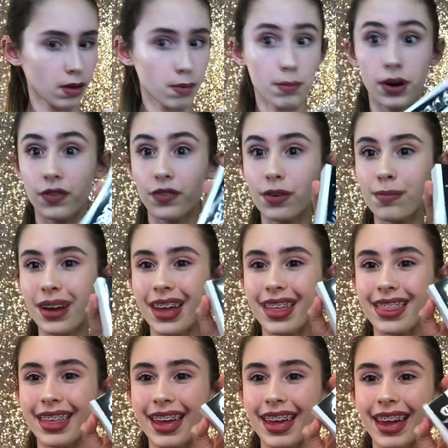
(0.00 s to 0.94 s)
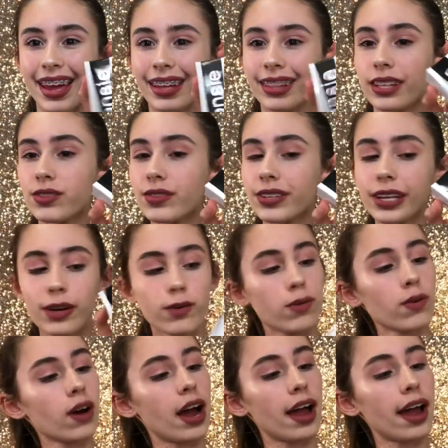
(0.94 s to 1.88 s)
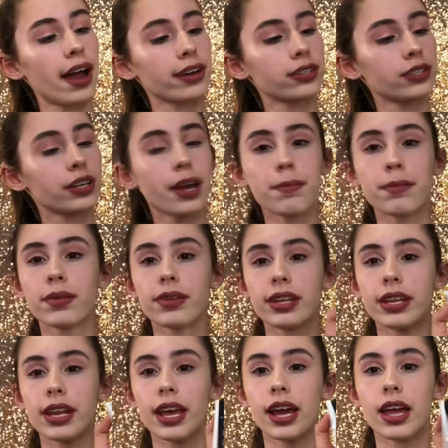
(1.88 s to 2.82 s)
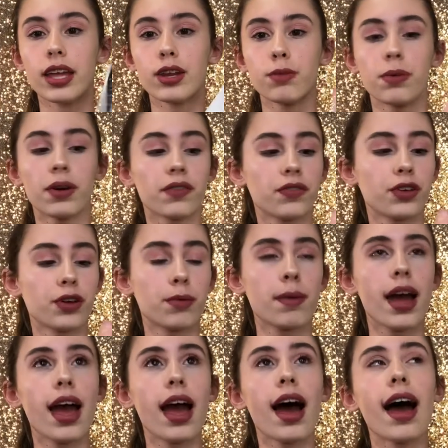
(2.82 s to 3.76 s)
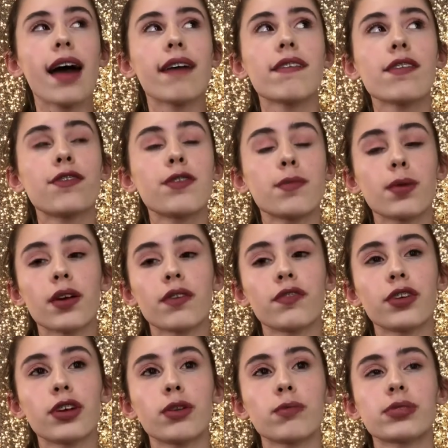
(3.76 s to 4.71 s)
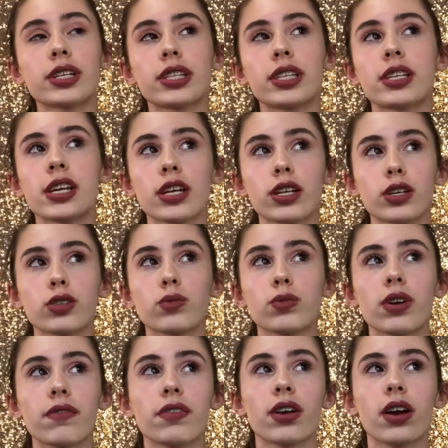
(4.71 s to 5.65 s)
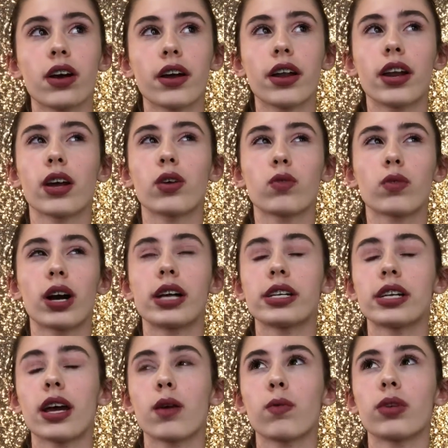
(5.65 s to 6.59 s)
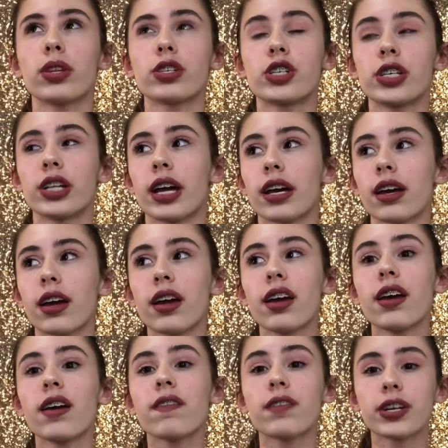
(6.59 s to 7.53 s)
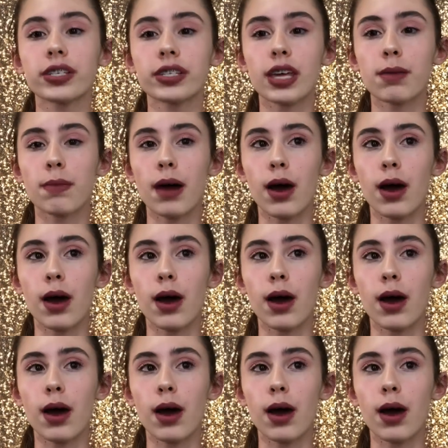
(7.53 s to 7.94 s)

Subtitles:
perfume, I think. That's really cool. I actually have been needing a new perfume. I have a few perfumes, like the Taylor Swift, the Ariana Grande one that she like first came